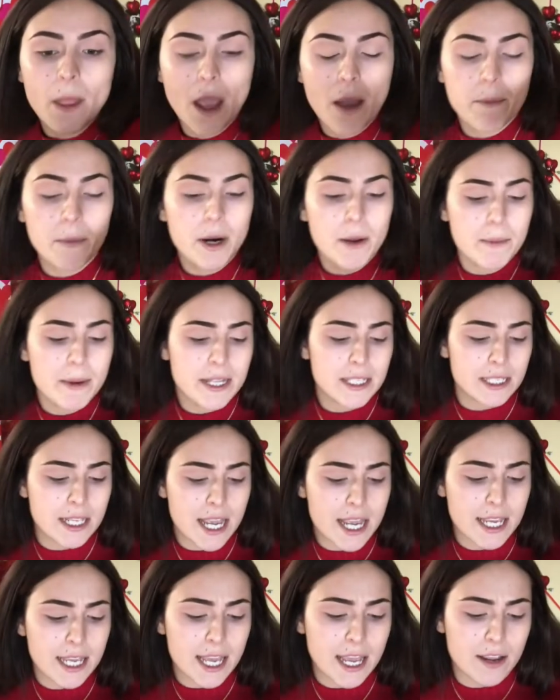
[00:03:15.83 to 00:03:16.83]
I'm gonna be
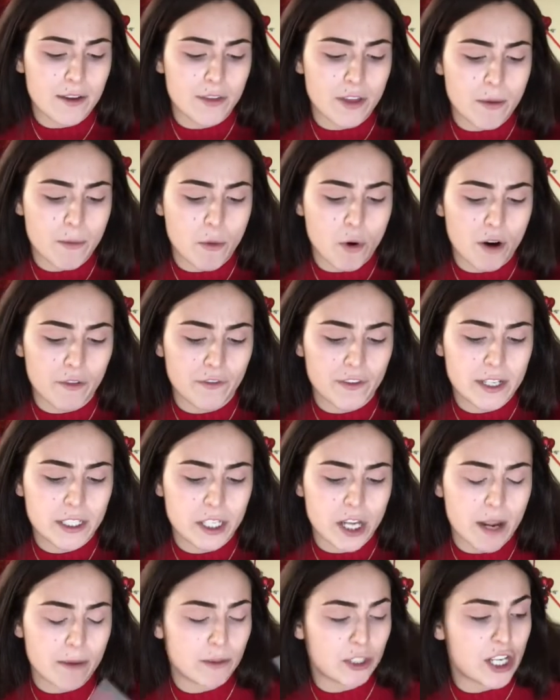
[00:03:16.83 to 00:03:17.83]
taking the
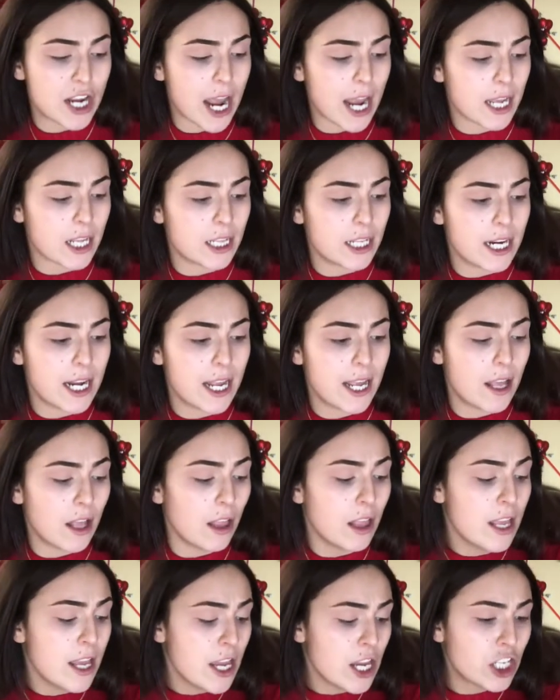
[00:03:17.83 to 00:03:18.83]
Morphe x Jaclyn
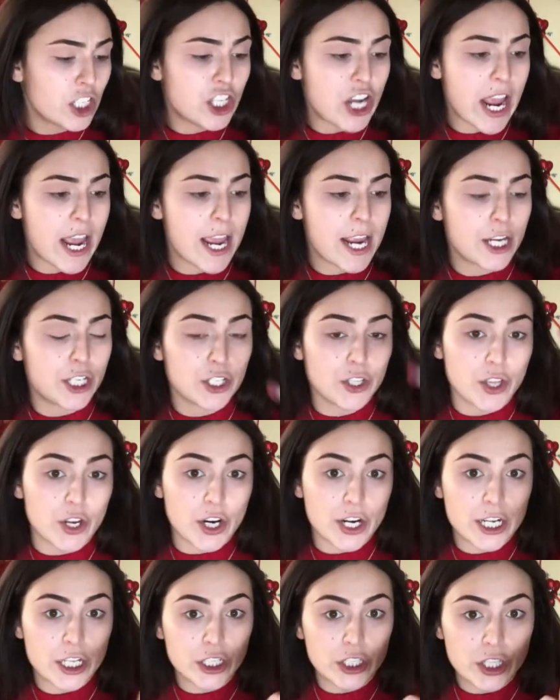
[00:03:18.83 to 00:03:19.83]
Hill
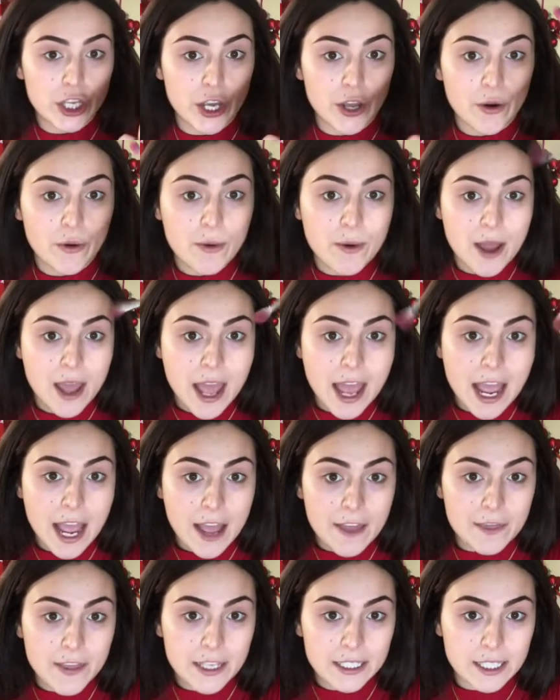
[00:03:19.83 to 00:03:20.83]
JH32,
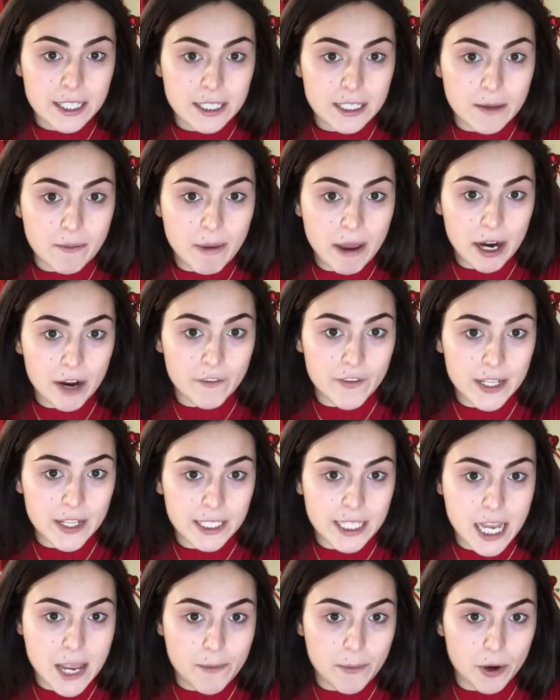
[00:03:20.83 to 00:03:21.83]
and this is a bit of a
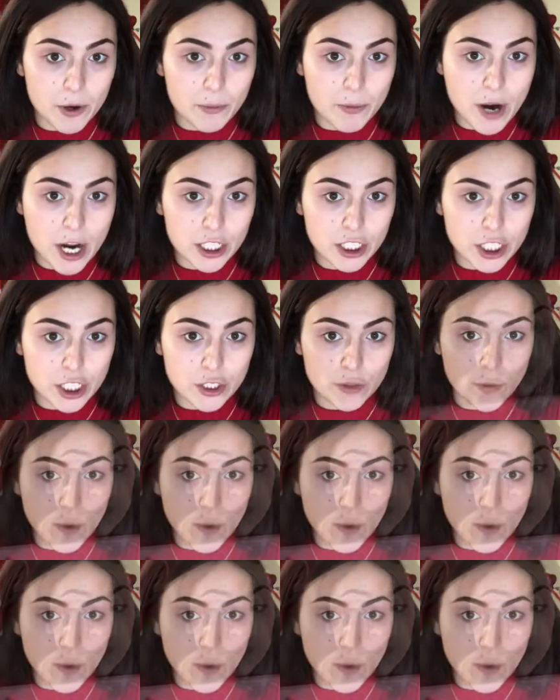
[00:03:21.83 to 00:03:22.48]
tapered brush as